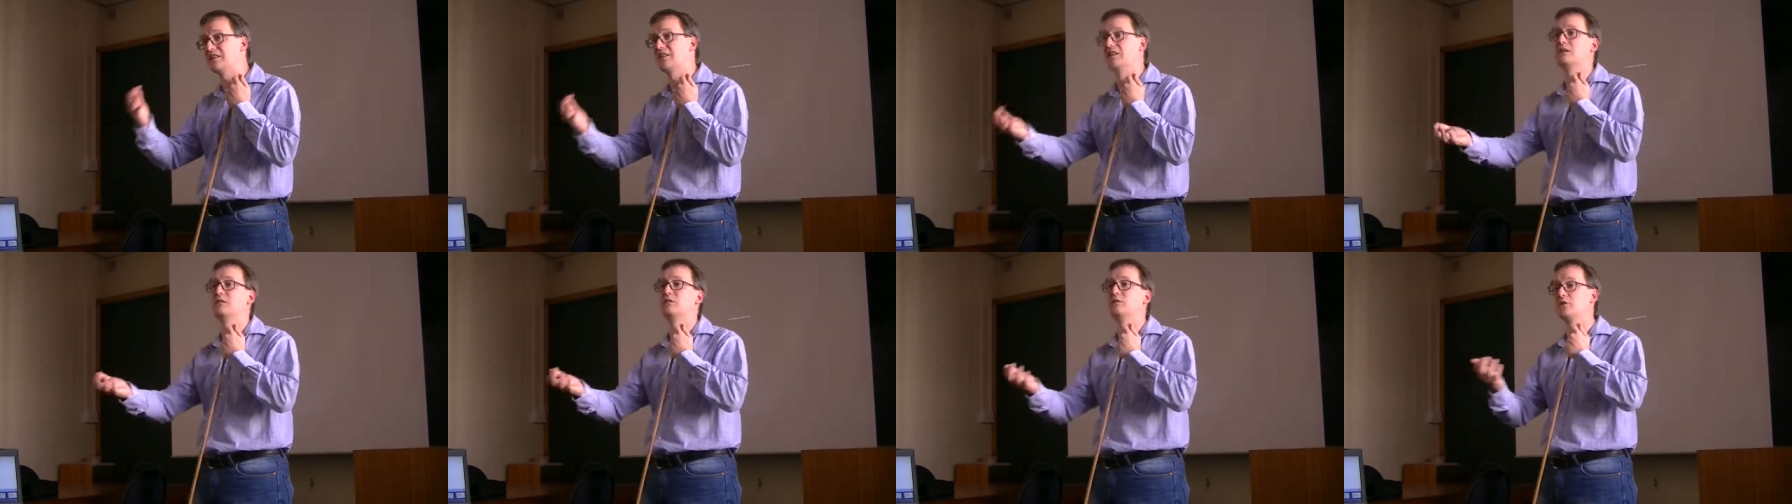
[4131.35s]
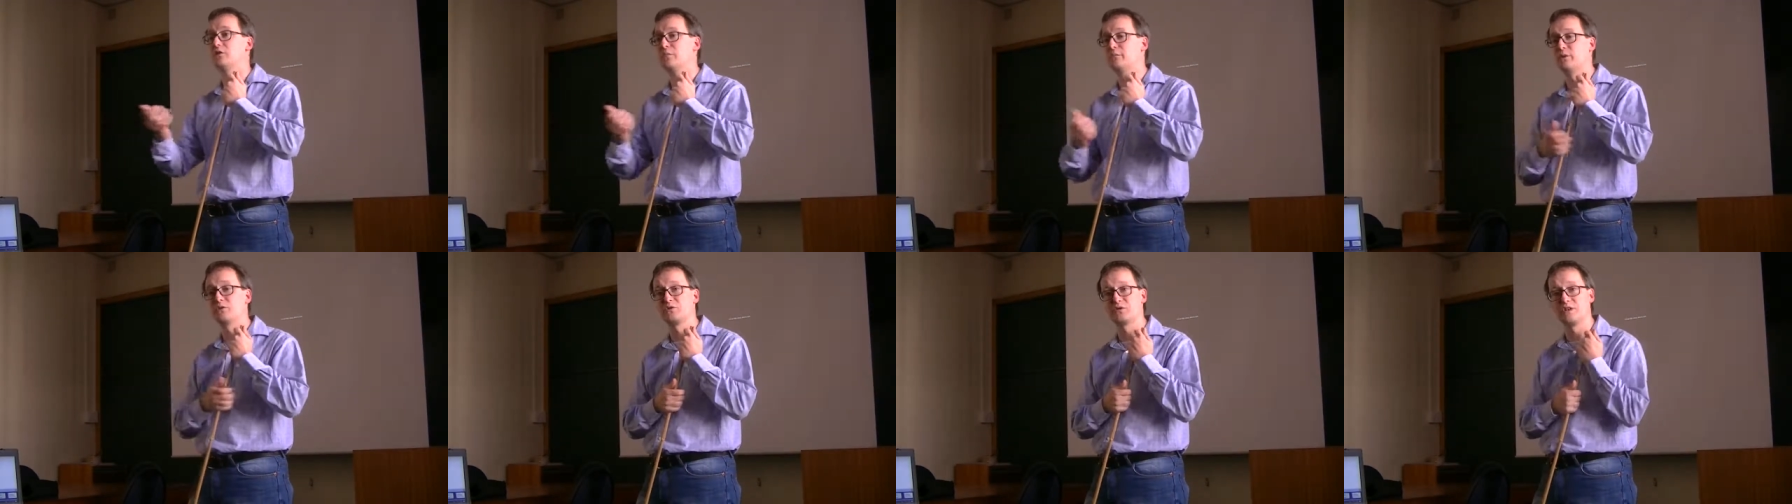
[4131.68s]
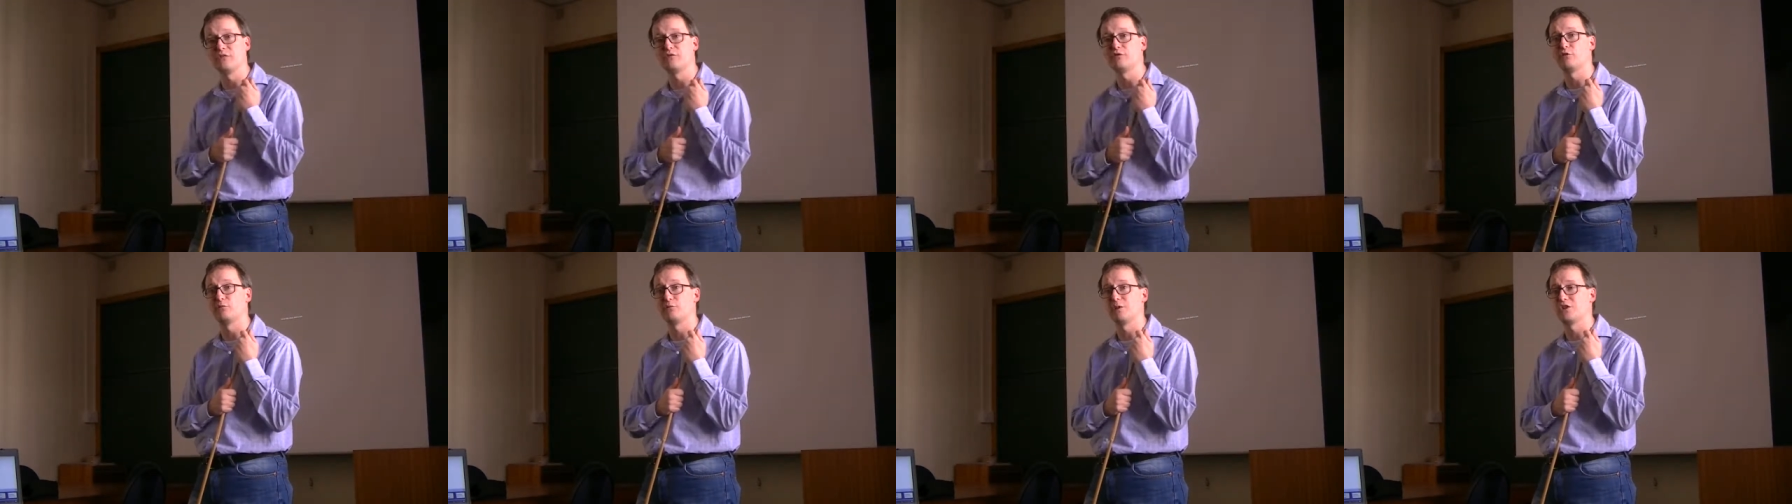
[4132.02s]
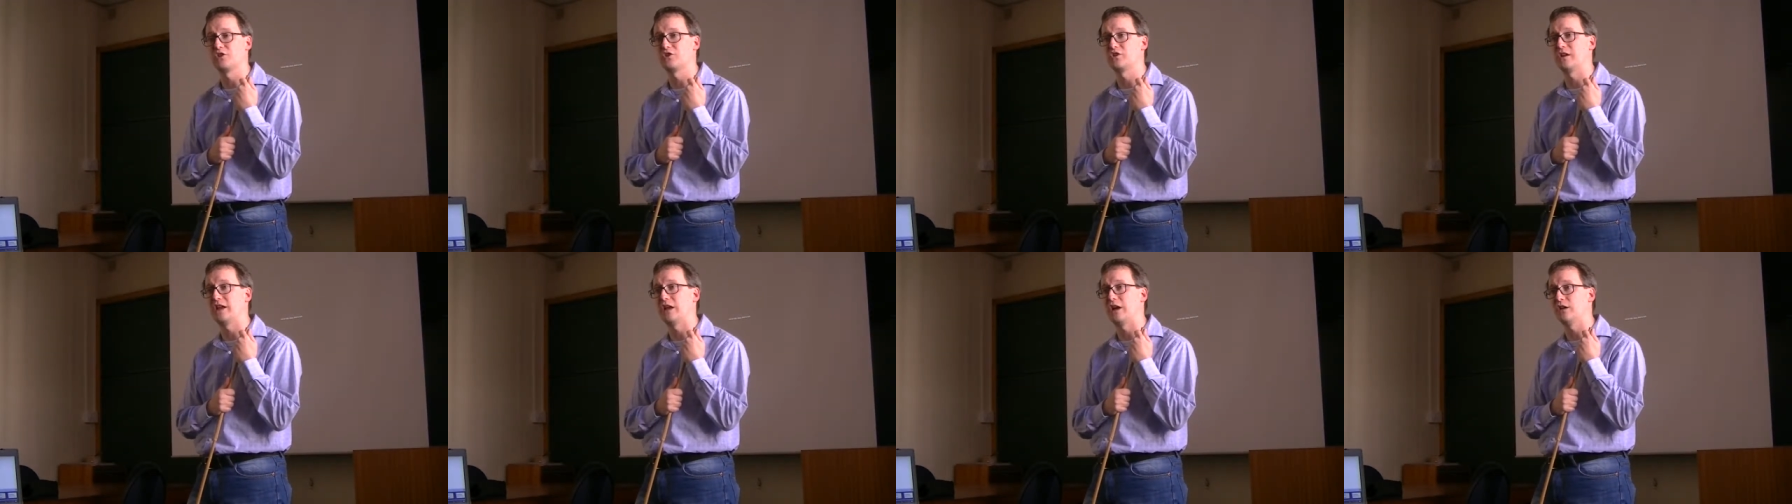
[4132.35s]
the most
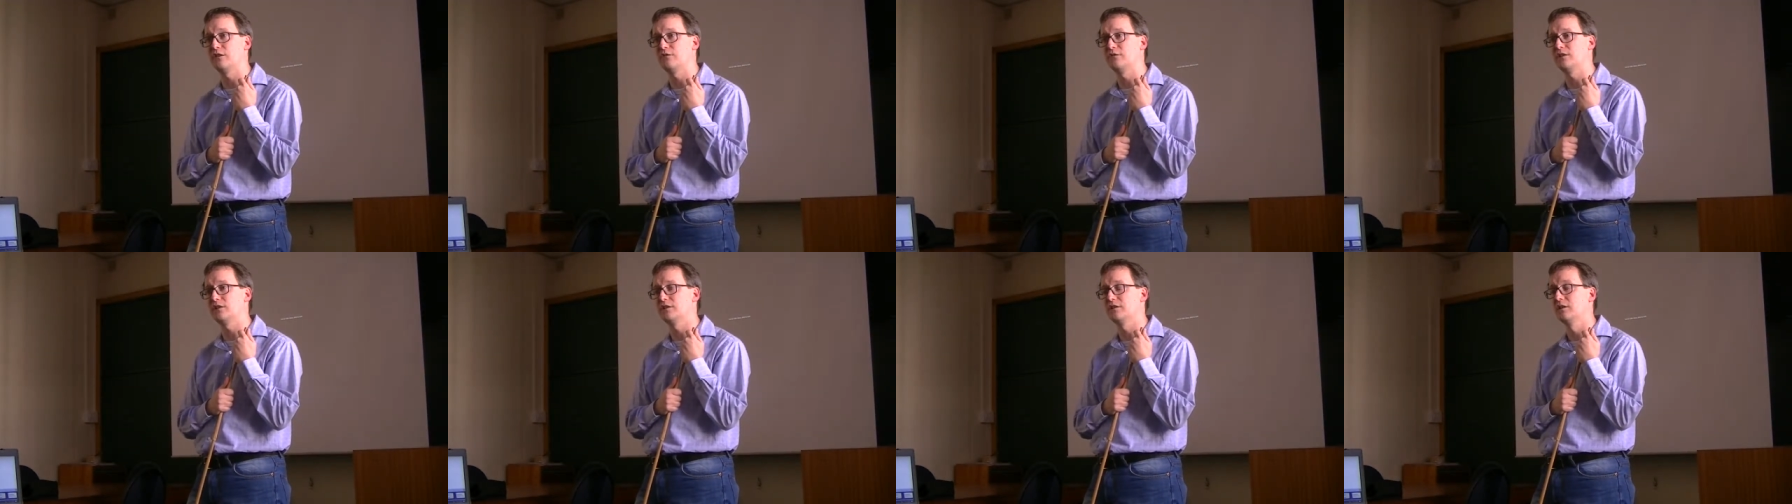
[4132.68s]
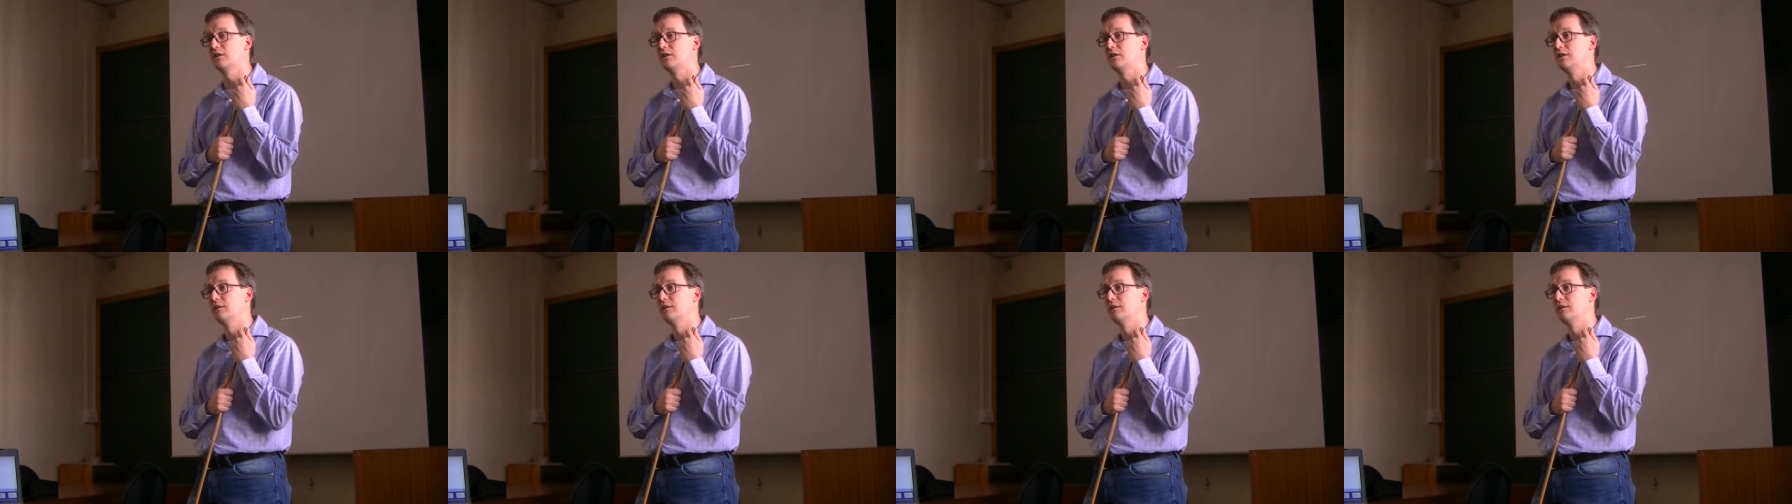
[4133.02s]
information out of it?